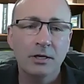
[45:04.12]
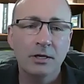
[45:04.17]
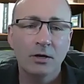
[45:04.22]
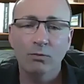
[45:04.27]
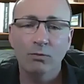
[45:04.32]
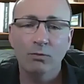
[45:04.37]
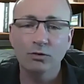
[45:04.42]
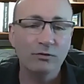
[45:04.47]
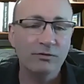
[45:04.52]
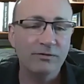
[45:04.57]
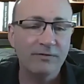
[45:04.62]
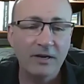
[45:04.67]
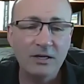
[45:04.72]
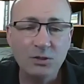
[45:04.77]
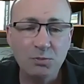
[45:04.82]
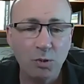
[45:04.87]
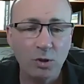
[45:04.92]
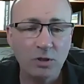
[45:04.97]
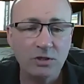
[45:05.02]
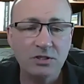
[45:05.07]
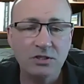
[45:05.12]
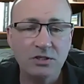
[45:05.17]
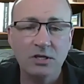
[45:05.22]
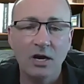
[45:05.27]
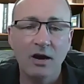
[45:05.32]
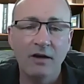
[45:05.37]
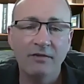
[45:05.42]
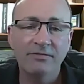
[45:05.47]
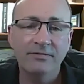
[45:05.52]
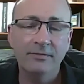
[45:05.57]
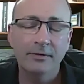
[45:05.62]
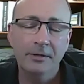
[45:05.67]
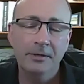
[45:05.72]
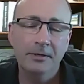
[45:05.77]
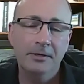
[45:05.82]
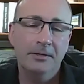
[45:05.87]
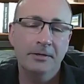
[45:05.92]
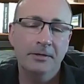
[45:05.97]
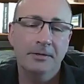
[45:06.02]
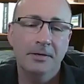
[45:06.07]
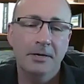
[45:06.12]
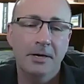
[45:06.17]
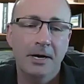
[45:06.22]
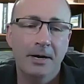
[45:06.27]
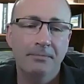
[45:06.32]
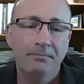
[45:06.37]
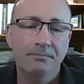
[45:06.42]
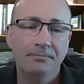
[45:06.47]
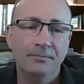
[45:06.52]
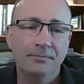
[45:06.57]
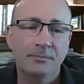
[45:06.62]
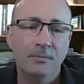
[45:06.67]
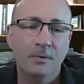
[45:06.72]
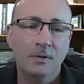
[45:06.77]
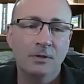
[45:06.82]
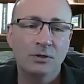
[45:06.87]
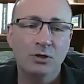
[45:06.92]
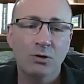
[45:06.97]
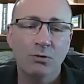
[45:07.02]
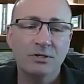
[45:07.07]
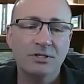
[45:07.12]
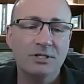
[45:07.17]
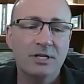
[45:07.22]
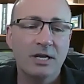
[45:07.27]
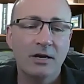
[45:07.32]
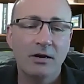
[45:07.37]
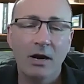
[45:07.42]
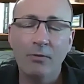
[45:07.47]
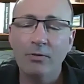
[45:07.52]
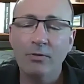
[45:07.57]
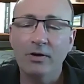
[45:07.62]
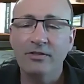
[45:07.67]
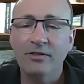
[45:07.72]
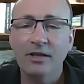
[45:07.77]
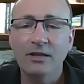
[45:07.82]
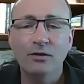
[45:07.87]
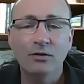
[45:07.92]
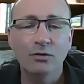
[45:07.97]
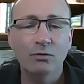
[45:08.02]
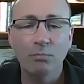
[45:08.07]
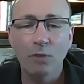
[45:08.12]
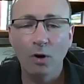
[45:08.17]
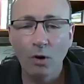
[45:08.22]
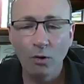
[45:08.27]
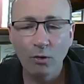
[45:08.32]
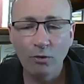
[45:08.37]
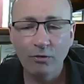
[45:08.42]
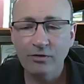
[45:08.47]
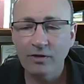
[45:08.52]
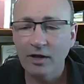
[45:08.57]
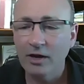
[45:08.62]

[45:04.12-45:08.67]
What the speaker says: We'll do Facebook stuff. Joe and Sandra, I want to thank you both.